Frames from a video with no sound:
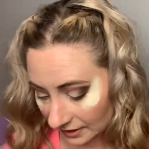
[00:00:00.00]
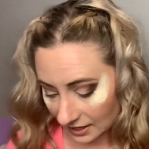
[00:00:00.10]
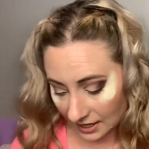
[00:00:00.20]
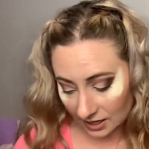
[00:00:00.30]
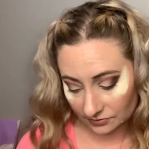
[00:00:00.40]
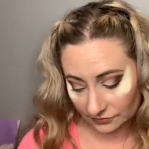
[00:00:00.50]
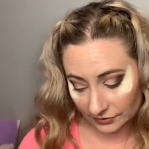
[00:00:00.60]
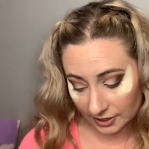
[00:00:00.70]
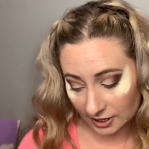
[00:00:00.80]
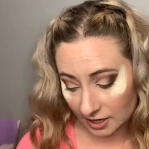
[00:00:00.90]
And
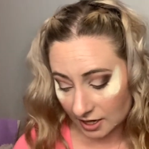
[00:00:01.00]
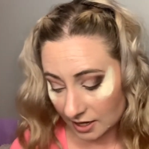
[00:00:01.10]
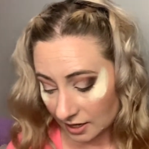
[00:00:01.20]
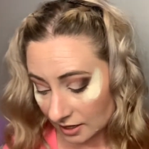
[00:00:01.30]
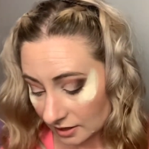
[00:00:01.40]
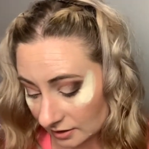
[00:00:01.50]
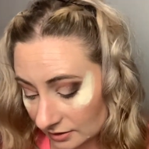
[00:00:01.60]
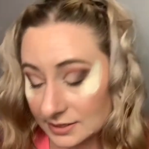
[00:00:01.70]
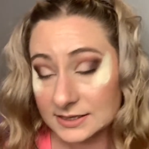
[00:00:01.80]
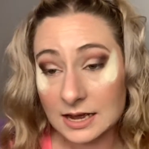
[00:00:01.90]
for the
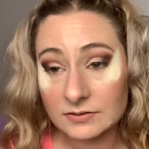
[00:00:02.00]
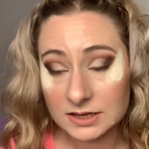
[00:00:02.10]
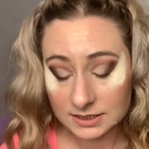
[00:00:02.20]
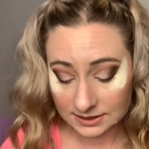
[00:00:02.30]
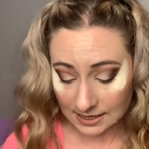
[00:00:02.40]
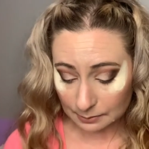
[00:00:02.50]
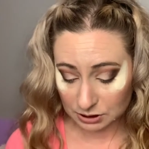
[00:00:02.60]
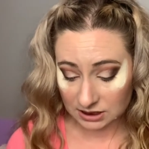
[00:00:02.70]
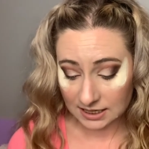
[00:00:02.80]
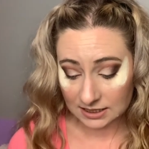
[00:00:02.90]
seventh step,
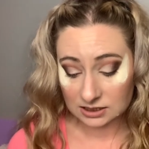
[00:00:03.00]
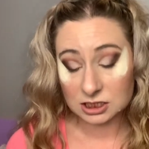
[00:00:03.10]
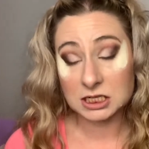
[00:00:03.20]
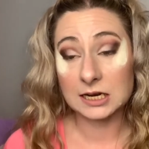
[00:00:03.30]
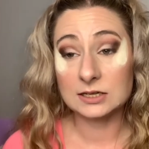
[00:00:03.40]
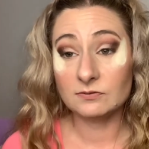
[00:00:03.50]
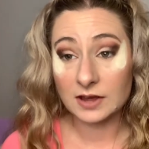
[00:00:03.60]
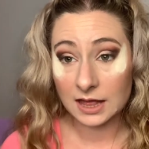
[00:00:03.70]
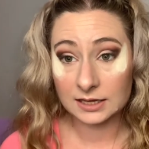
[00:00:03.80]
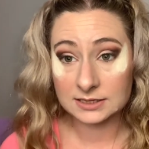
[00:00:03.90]
she takes the shade
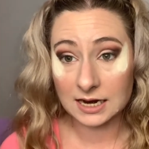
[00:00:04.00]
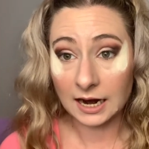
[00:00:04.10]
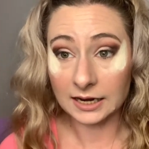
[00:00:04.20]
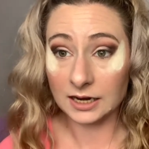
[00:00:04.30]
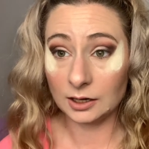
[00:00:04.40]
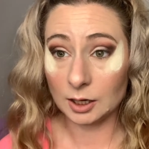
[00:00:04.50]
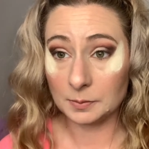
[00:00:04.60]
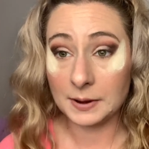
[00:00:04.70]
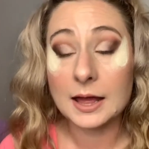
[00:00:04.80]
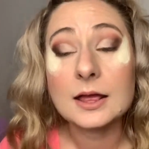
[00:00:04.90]
Valentine in her
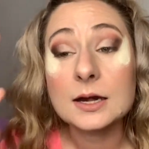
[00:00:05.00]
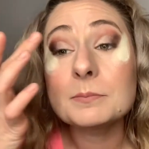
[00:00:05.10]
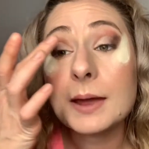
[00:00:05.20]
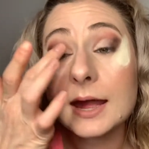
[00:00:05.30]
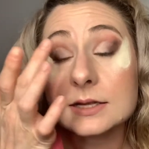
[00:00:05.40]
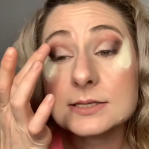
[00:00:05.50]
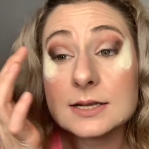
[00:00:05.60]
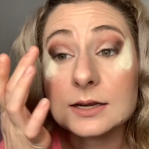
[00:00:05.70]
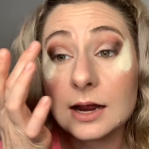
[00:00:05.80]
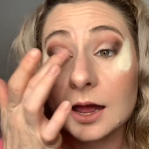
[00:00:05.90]
palette and pats
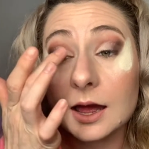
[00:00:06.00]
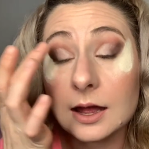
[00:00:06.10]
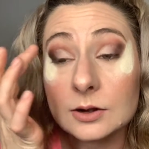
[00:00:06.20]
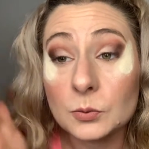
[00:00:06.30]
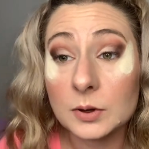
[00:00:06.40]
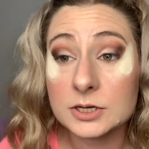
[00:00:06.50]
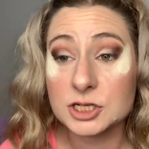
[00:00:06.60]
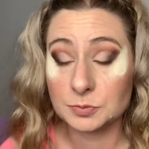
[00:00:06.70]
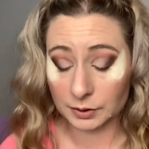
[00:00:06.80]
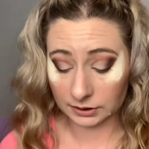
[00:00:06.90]
it on where she
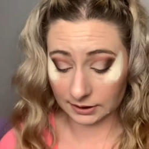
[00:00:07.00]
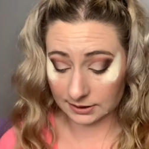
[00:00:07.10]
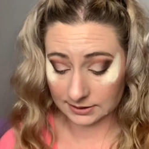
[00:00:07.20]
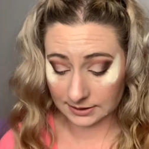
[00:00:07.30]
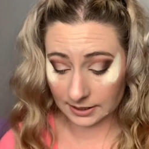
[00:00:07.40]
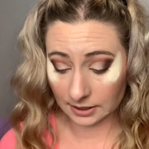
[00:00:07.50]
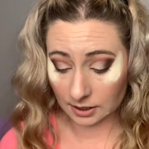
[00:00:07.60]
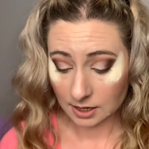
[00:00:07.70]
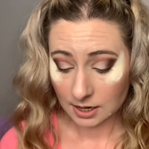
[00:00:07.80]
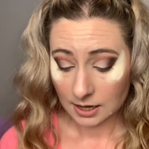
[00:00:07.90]
put the concealer.
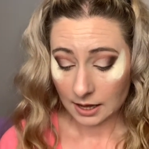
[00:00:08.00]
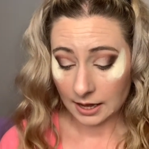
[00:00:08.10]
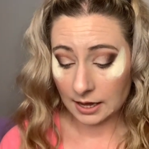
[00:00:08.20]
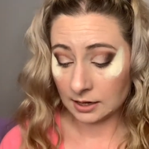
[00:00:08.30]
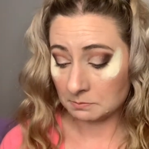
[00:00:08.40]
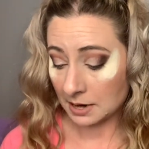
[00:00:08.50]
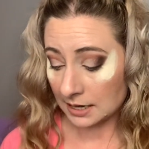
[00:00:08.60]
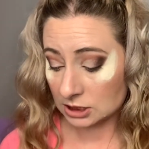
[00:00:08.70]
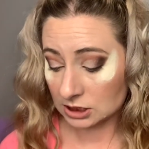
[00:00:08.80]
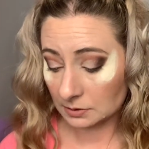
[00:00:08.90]
And in my
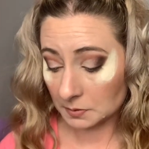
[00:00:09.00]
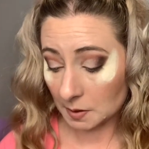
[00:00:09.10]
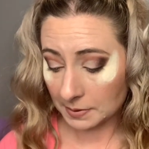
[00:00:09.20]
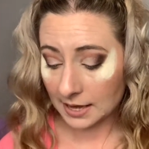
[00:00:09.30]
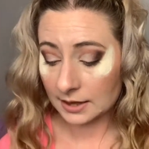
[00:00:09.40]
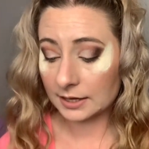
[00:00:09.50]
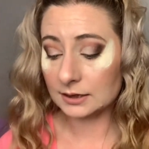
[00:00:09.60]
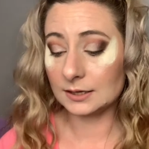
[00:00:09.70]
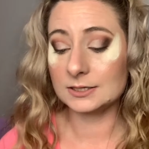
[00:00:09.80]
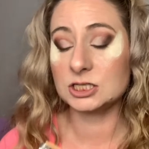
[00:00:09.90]
palette,
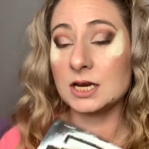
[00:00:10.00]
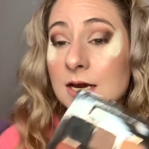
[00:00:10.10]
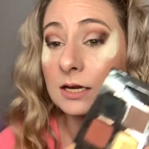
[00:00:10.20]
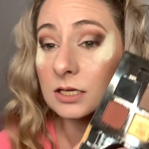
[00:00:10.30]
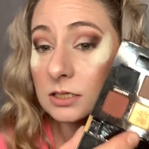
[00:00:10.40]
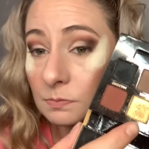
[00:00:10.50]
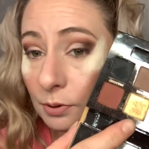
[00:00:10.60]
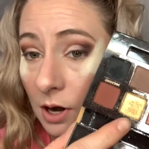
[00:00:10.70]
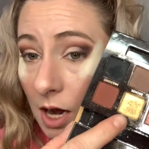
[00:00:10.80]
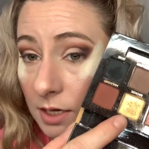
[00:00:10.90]
the shade is
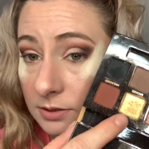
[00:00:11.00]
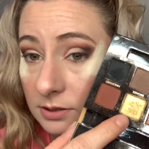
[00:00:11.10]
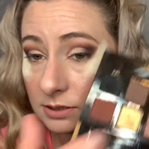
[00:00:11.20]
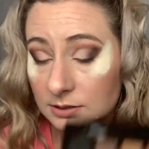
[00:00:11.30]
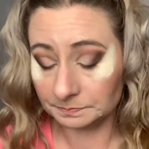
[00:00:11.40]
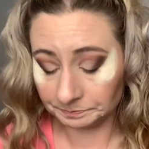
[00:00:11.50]
Bronze.